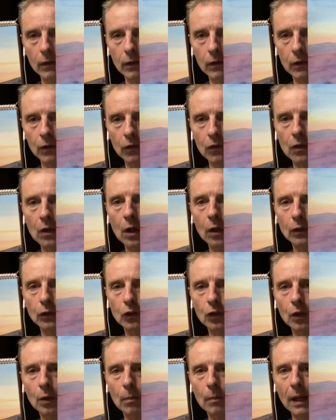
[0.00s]
there's not
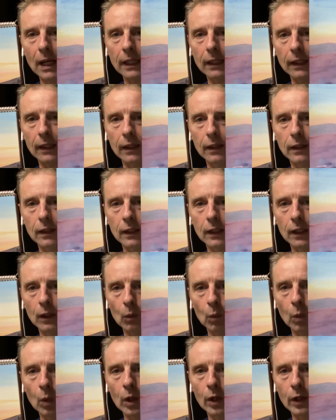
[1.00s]
too many and it
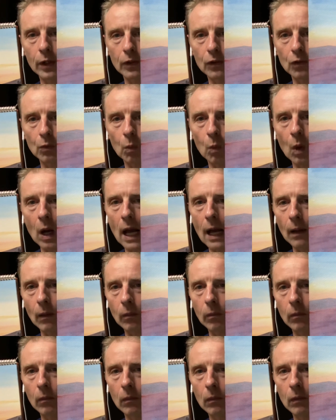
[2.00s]
works well.
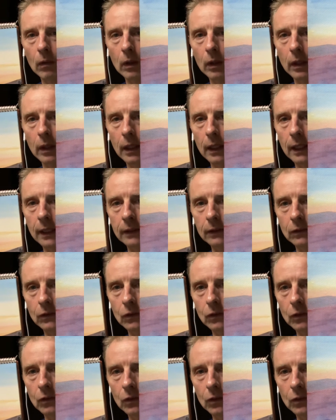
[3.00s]

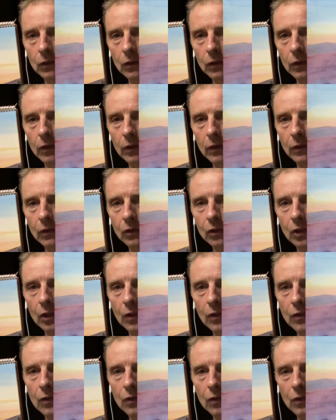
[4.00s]
And
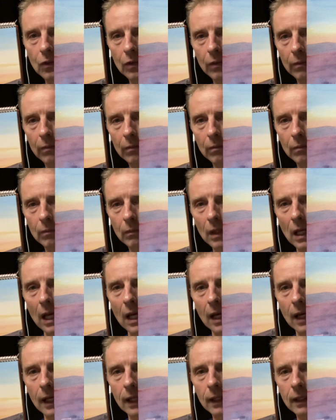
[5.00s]
just,
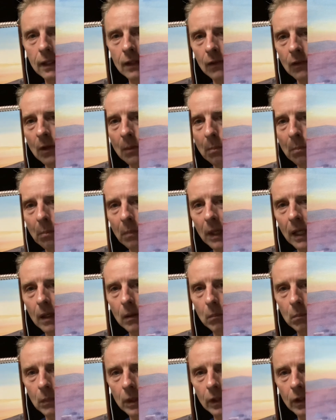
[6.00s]
it is a bit
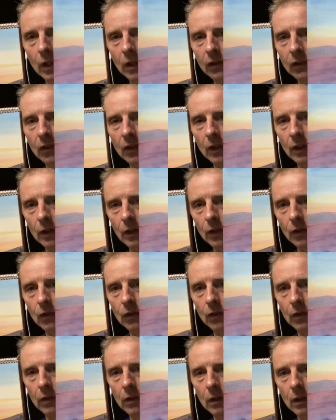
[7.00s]

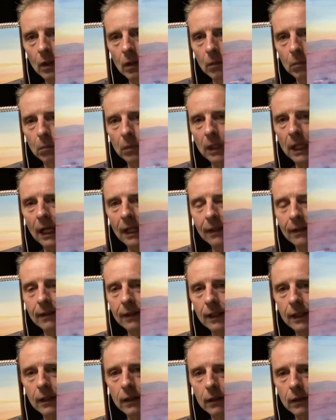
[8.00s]
monotonous but I
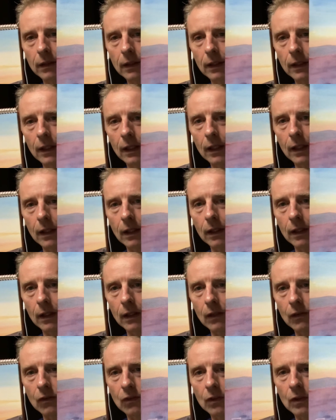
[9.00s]
think it,
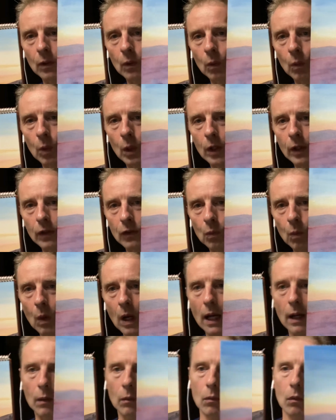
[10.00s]
it still works
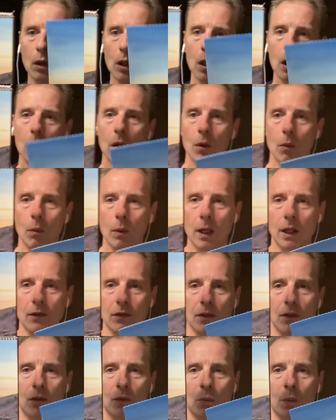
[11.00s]
well.
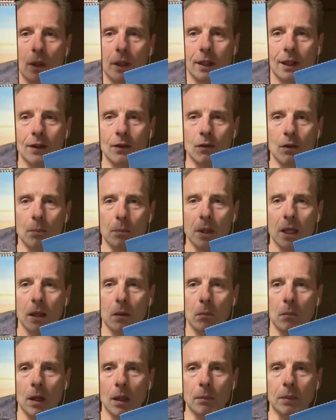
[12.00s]
Whereas this one is a bit
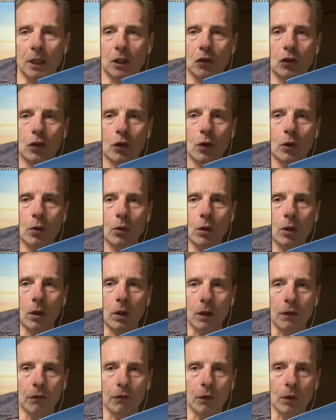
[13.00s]
maybe too
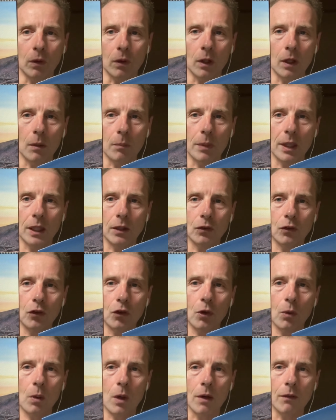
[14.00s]
colourful, a bit
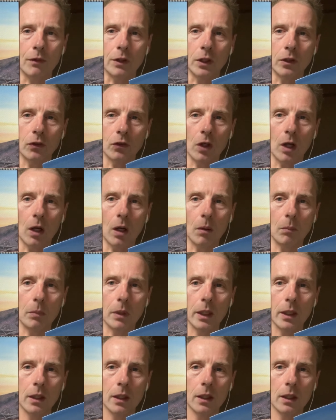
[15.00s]
too over the top,